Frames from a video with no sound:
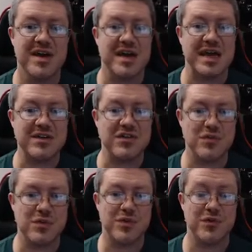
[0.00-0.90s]
He just
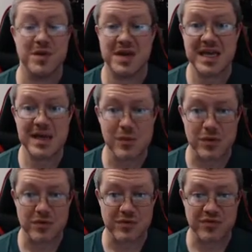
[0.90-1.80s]
wants what he
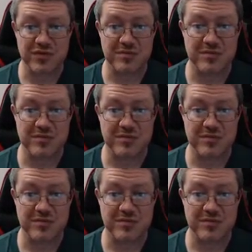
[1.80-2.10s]
wants,